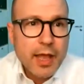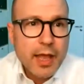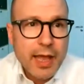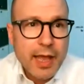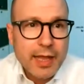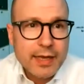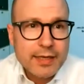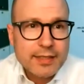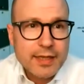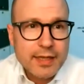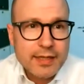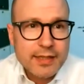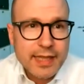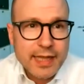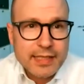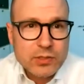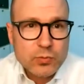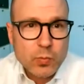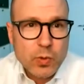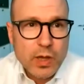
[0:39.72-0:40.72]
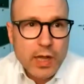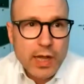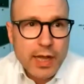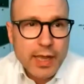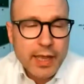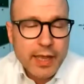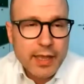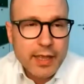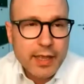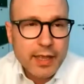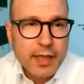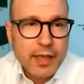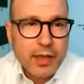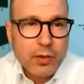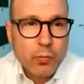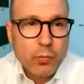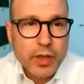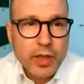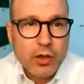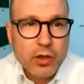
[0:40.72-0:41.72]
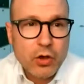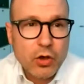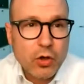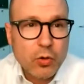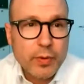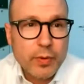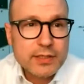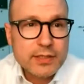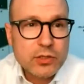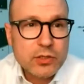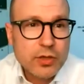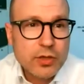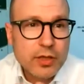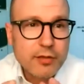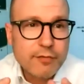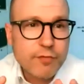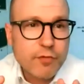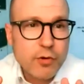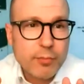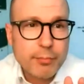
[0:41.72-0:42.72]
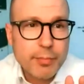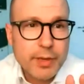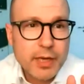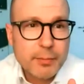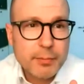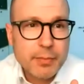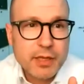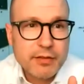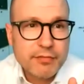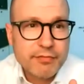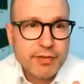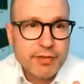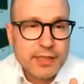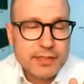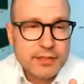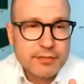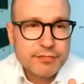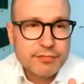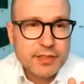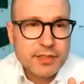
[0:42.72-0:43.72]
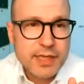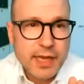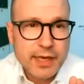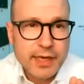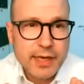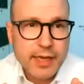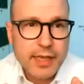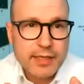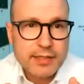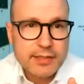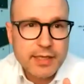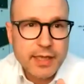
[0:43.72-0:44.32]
And that's why we are always looking for minimal invasive techniques.